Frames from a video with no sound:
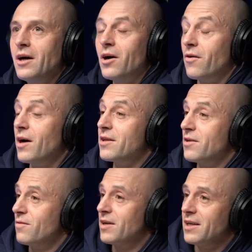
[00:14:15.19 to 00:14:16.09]
or I
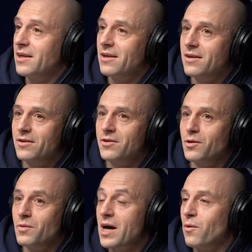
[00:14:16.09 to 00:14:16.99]
didn't really do
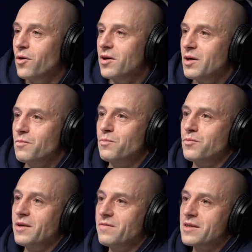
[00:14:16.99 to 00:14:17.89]
without working
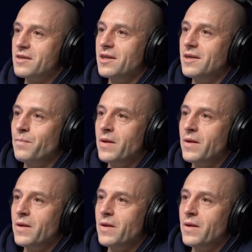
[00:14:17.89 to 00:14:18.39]
previously.